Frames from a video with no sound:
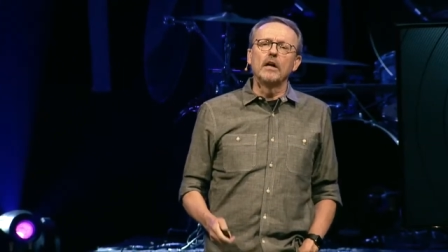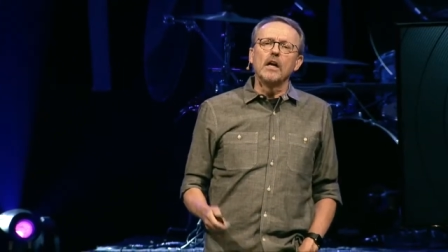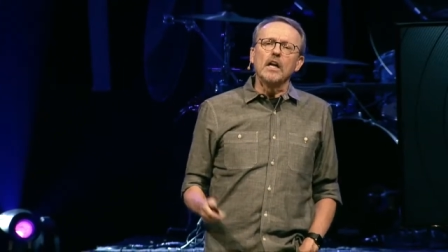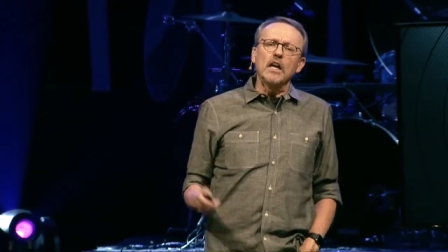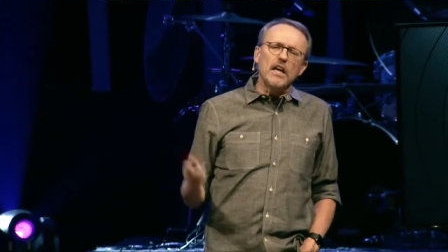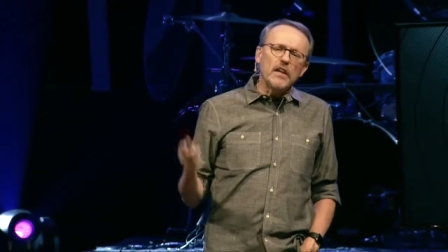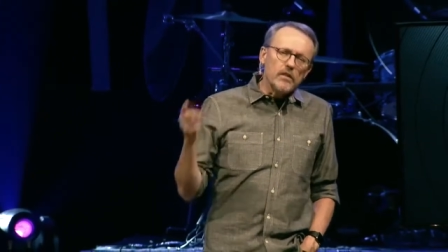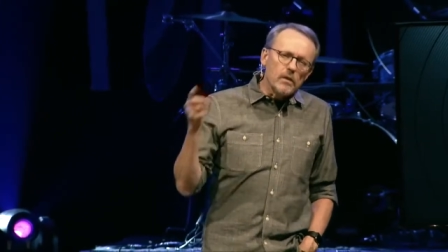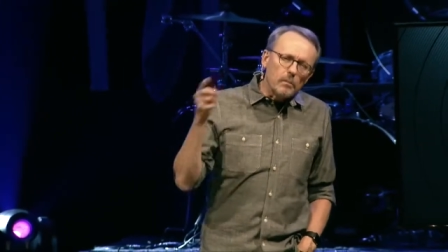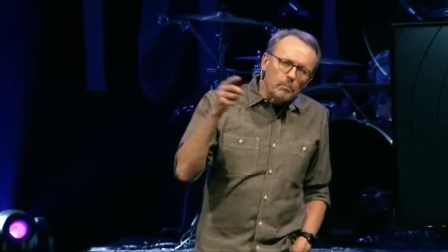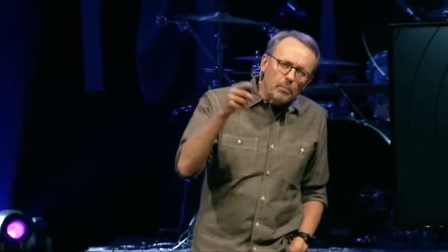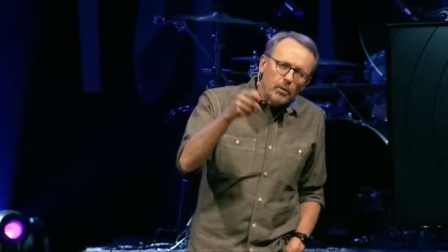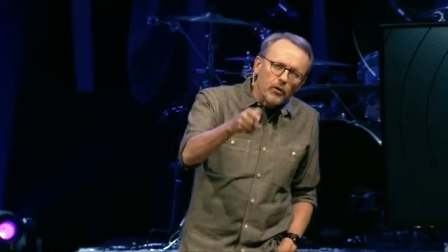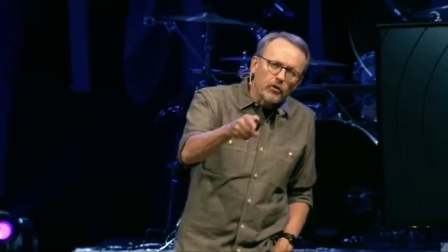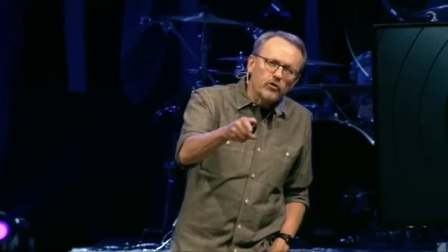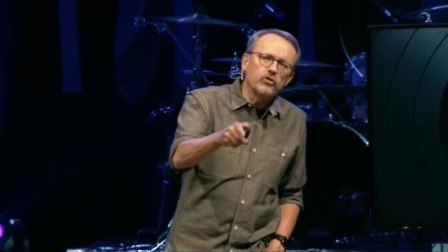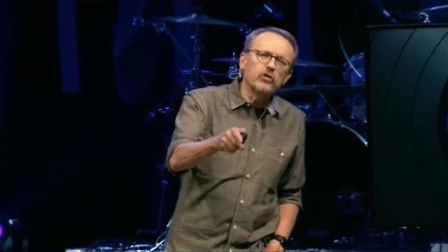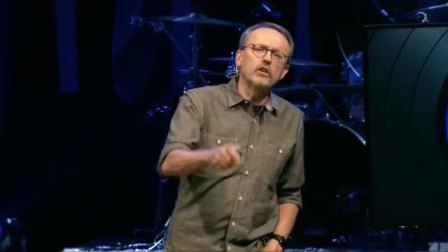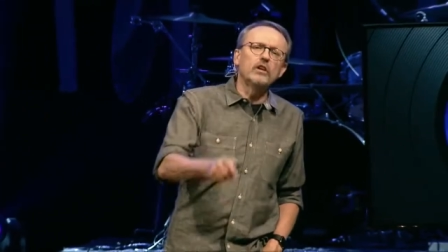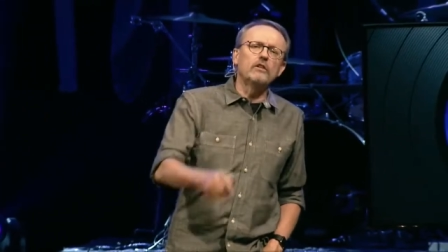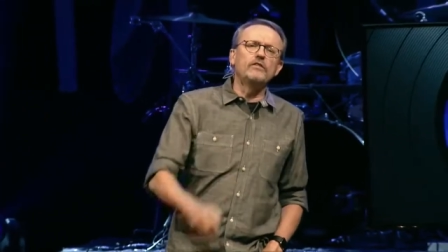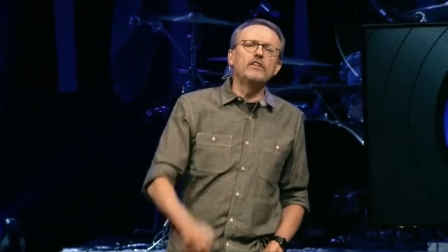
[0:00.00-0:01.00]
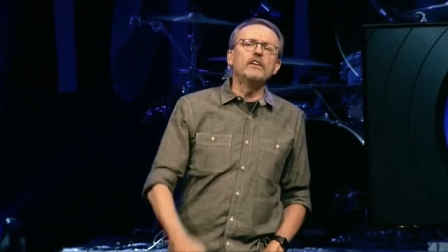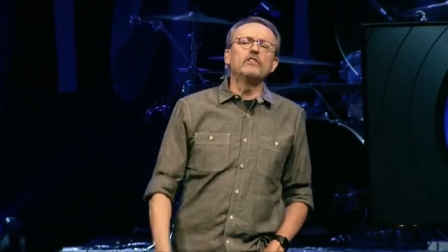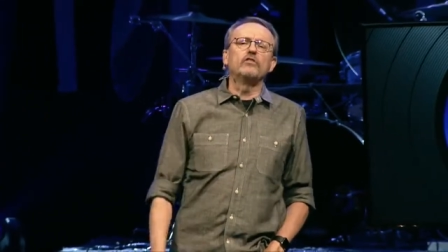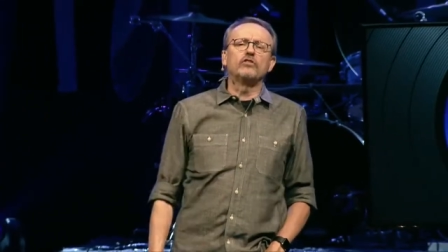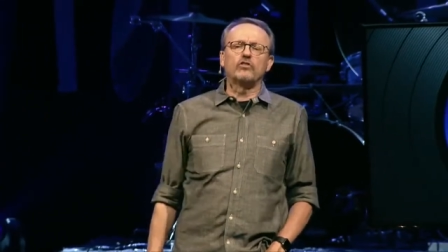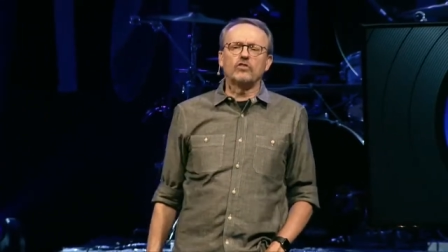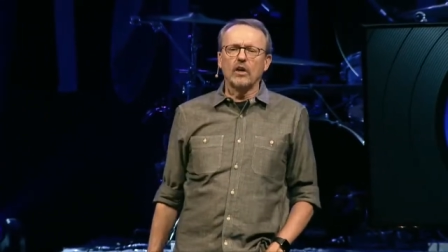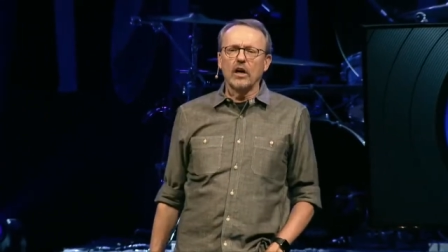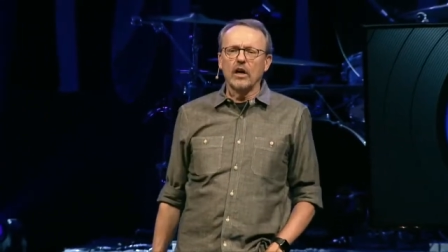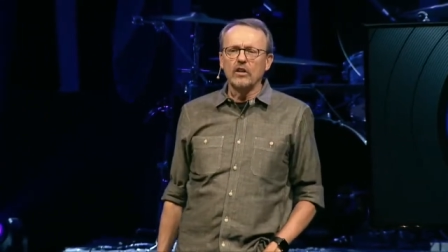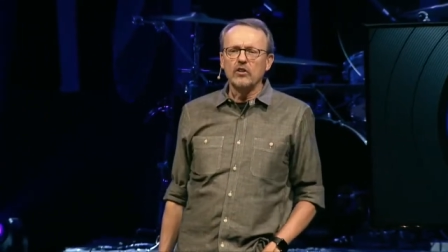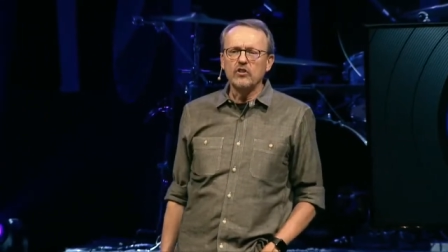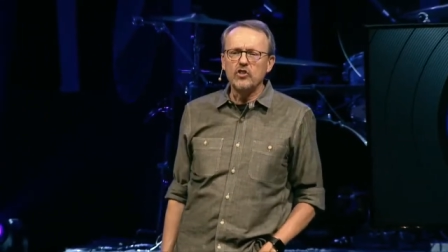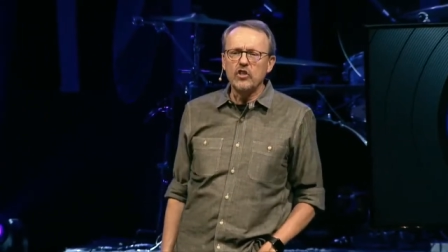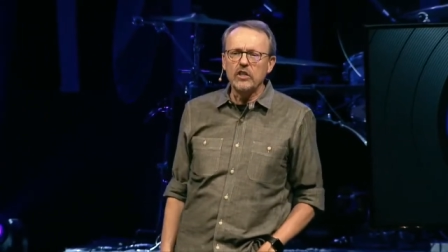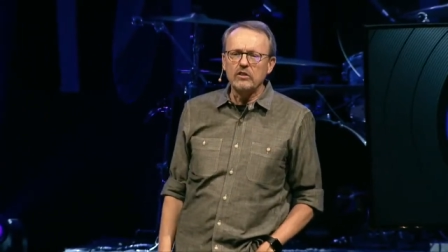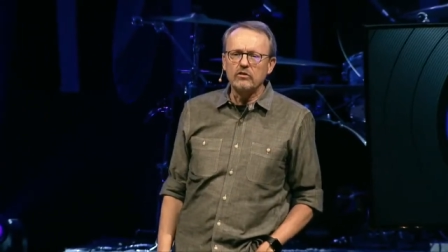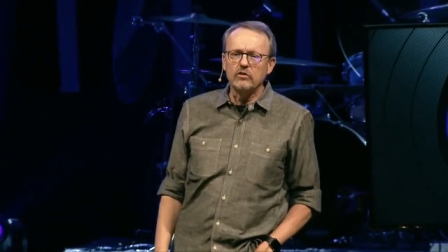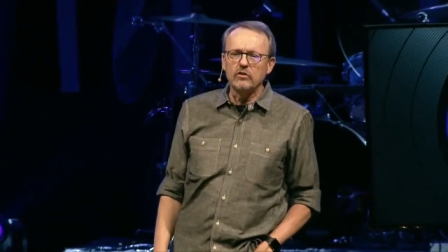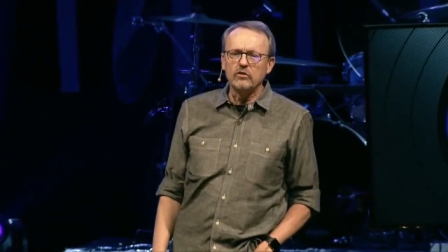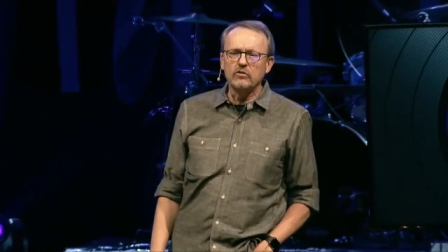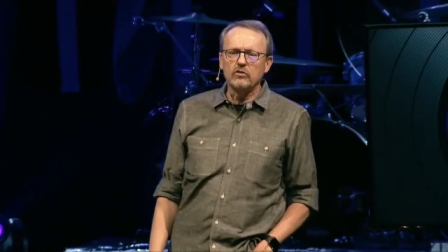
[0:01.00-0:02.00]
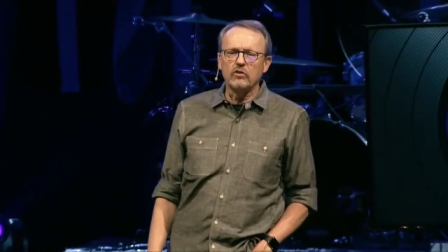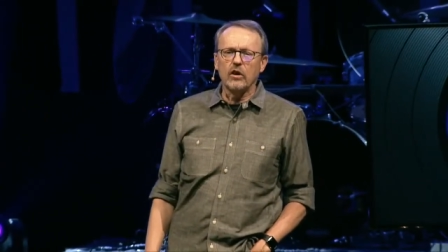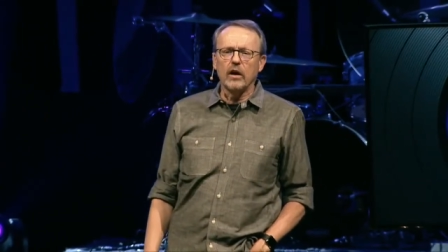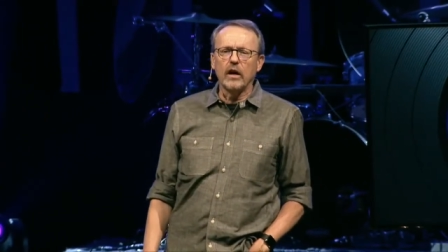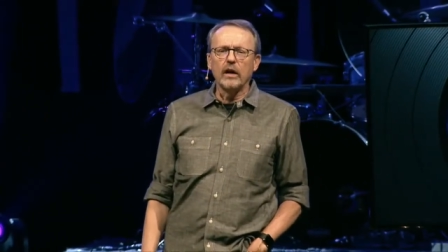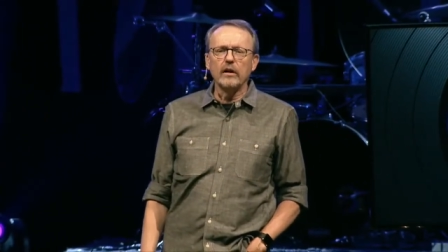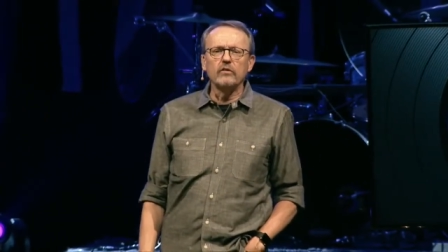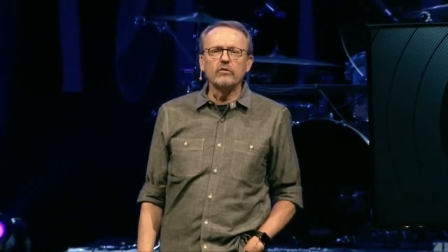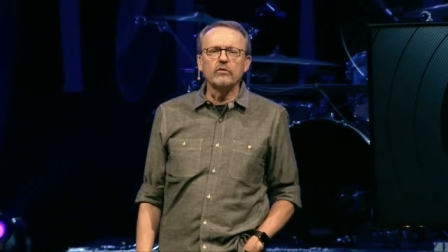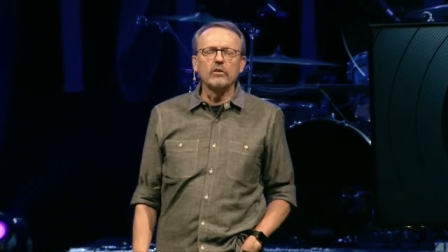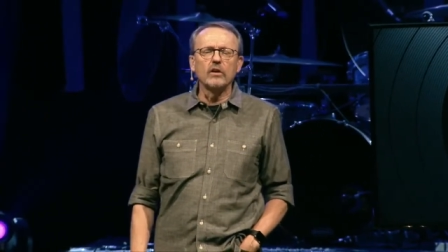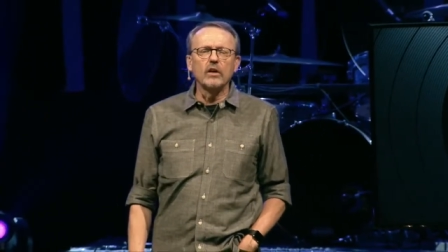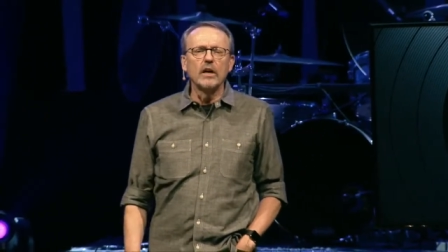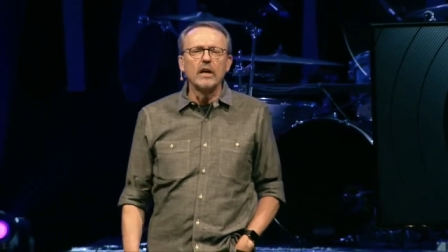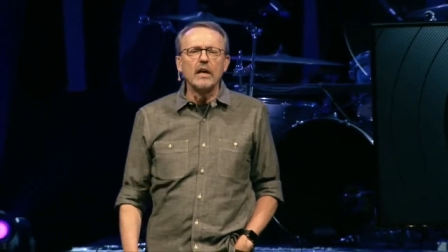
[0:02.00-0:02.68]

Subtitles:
in the person of his son, Jesus Christ.